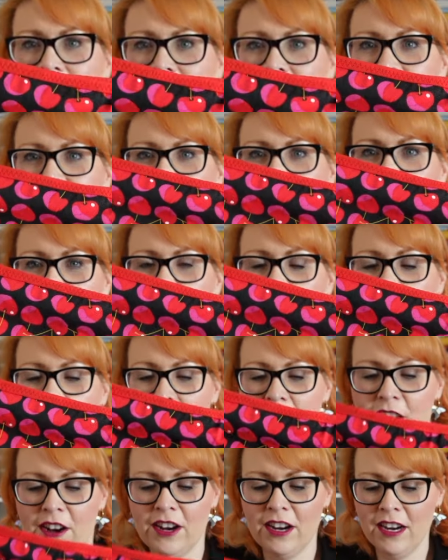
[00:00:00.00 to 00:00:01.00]
This fabric
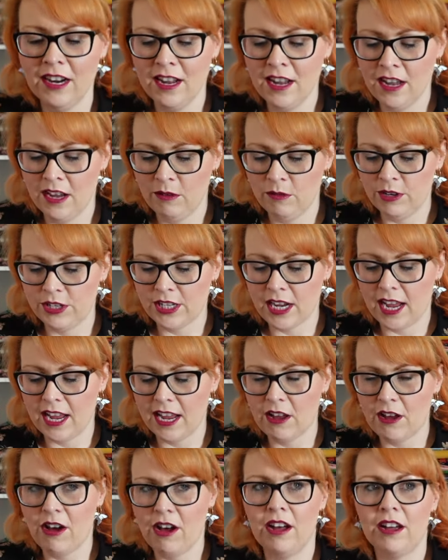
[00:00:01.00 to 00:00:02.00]
here, which I
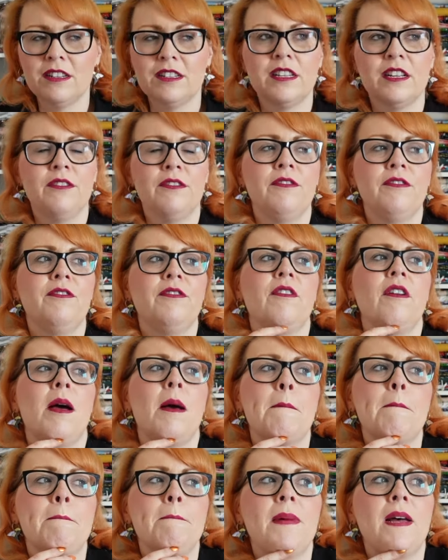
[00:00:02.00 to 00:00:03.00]
got
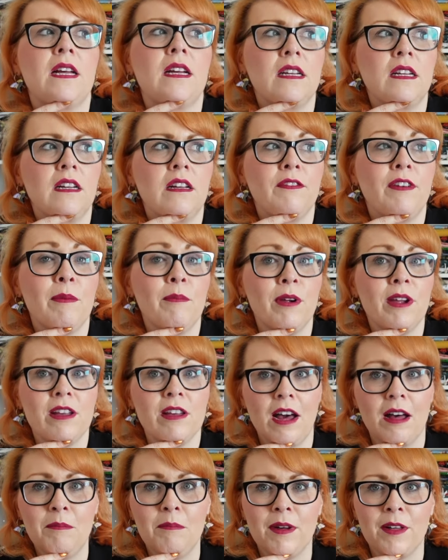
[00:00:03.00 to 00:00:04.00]
from Fabric
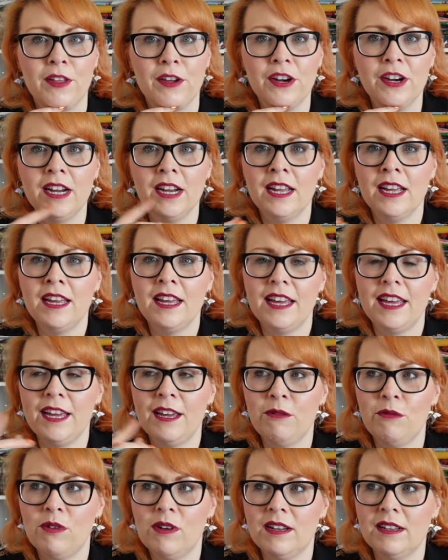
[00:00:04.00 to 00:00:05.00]
Godmother.
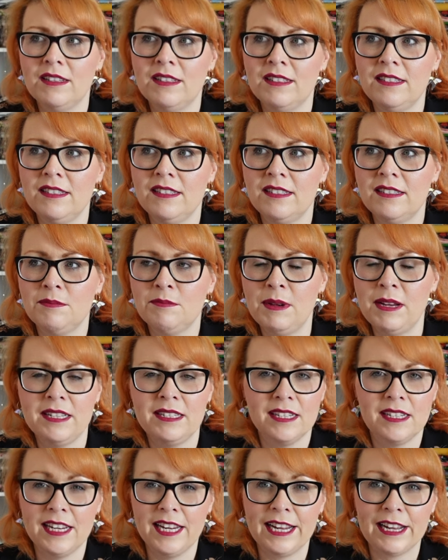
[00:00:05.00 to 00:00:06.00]
It was
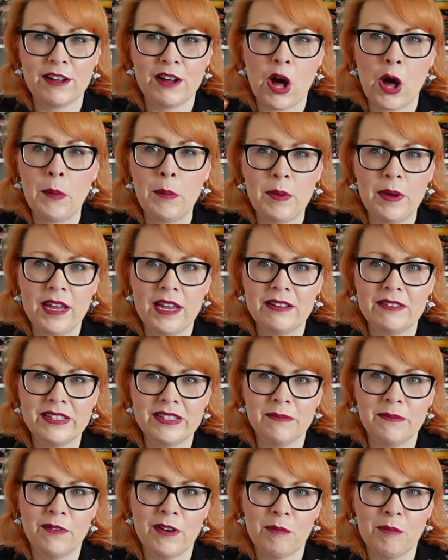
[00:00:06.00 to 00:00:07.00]
basically a copy of
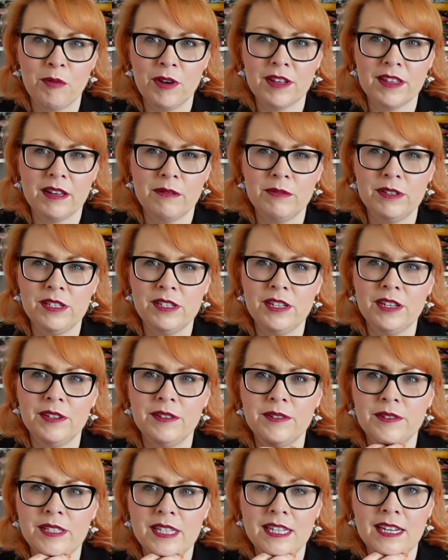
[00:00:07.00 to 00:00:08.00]
some fabric that was
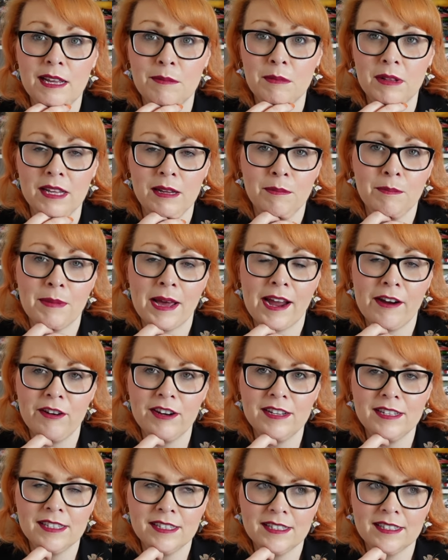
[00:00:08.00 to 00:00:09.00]
used in Emily in
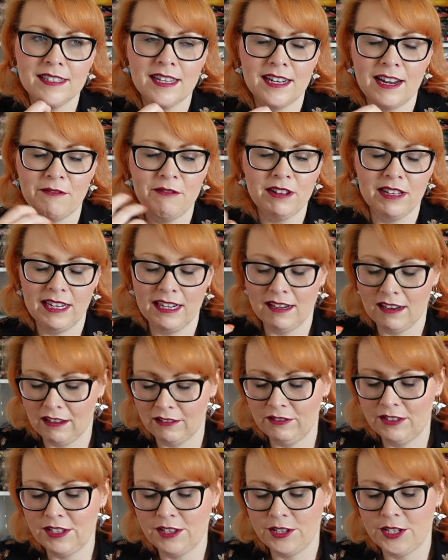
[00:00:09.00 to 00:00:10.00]
Paris, and I really
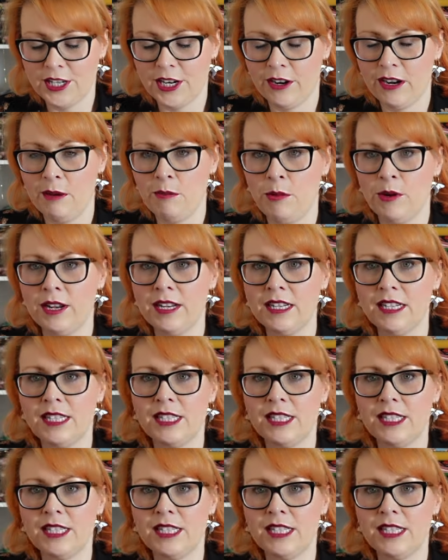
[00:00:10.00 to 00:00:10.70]
loved the cherry print.